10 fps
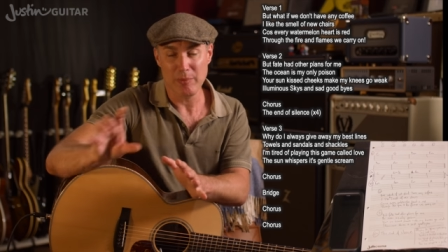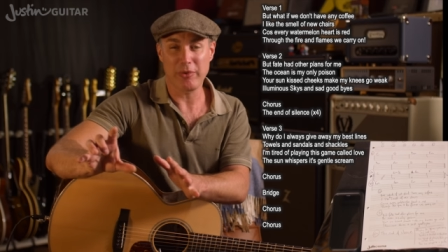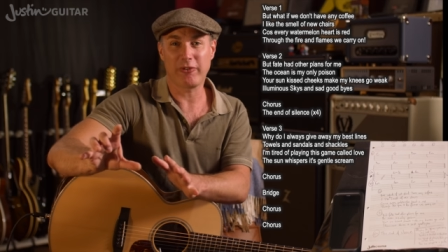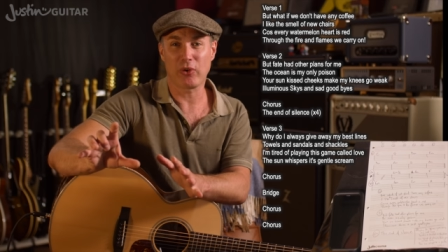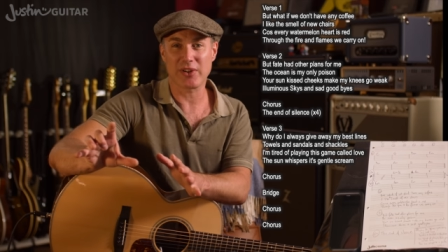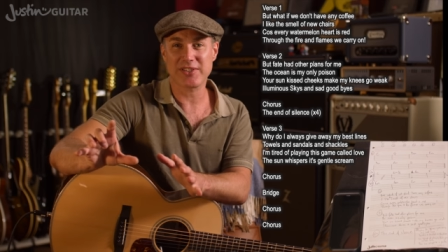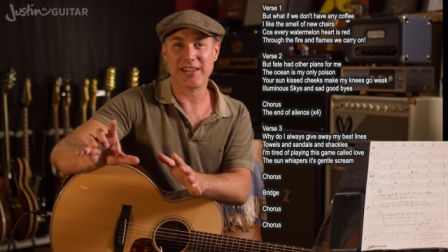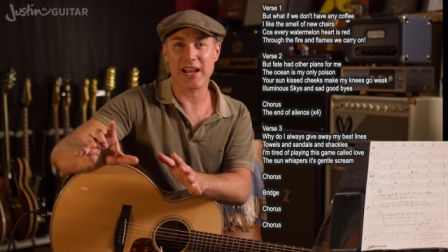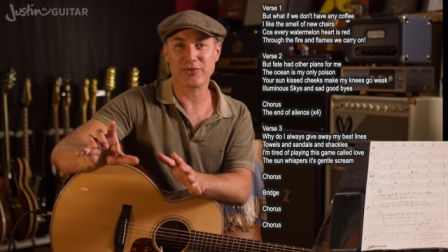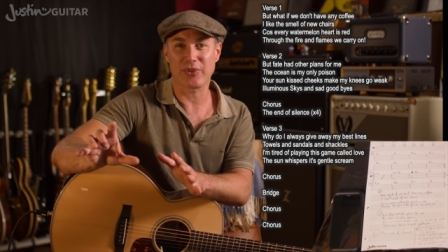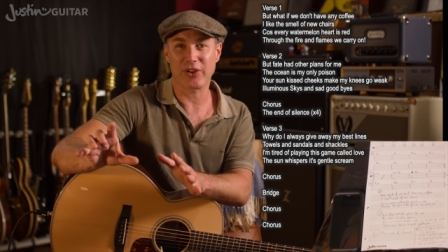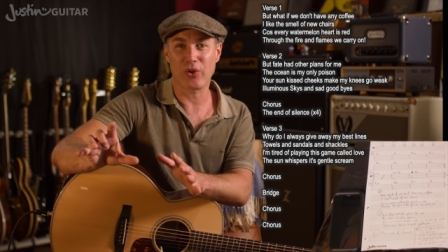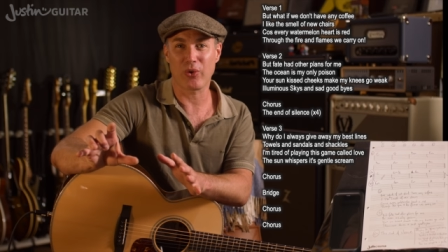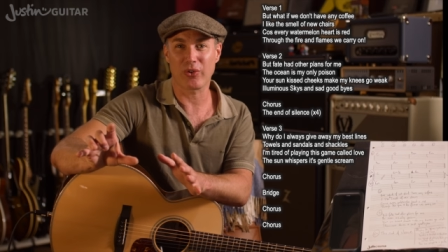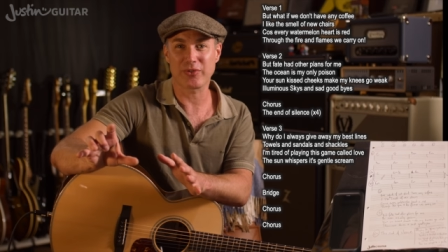before it starts with the
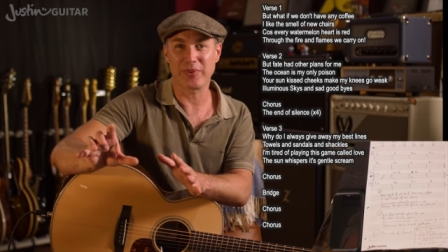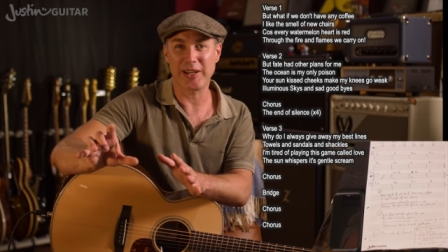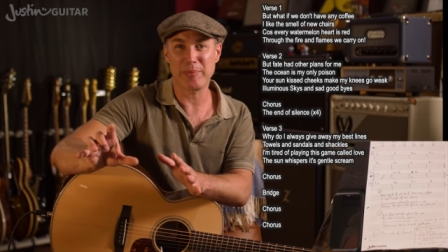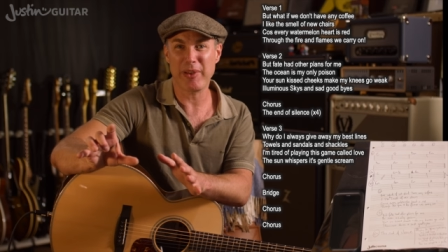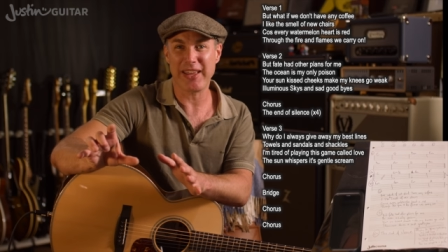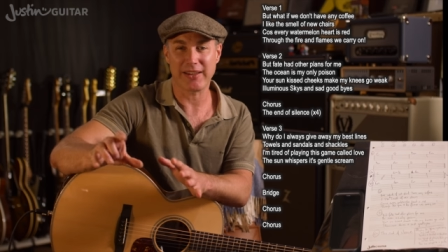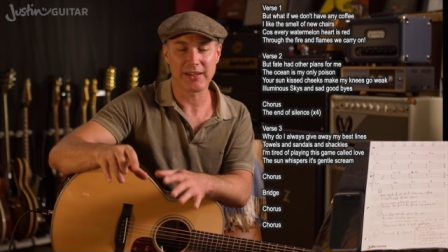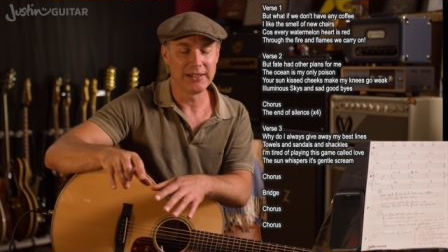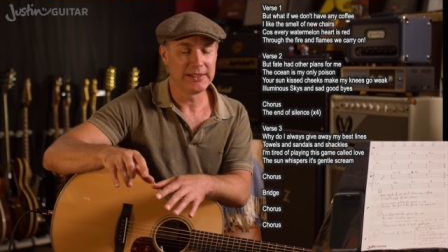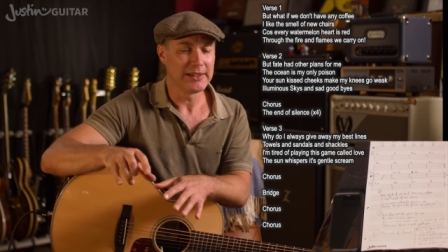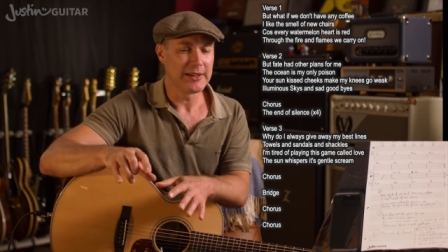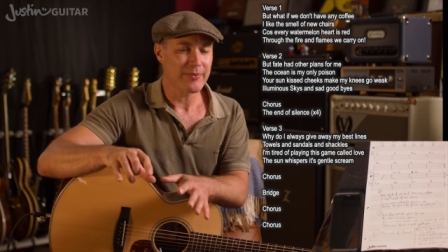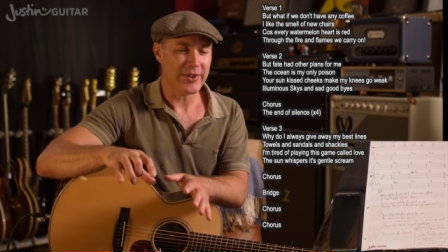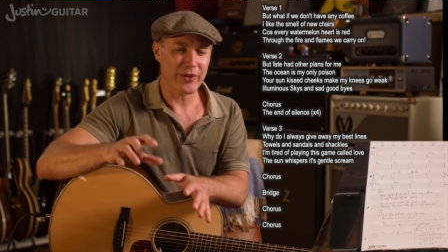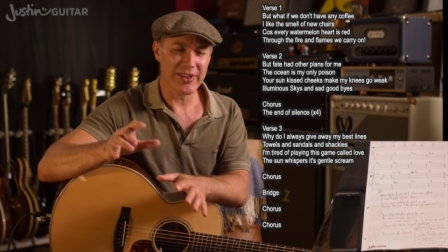chorus really big.
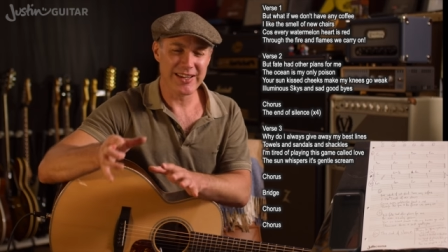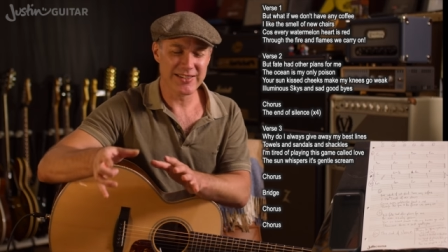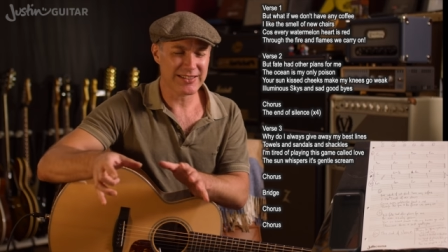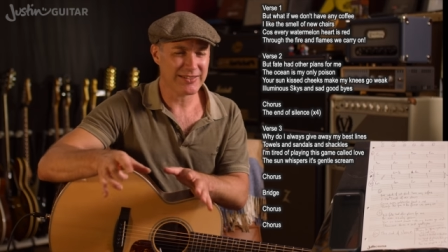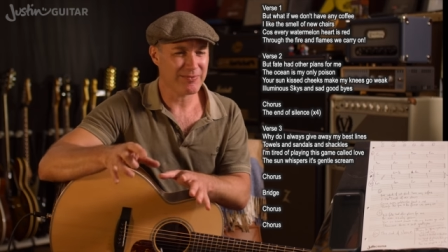There are these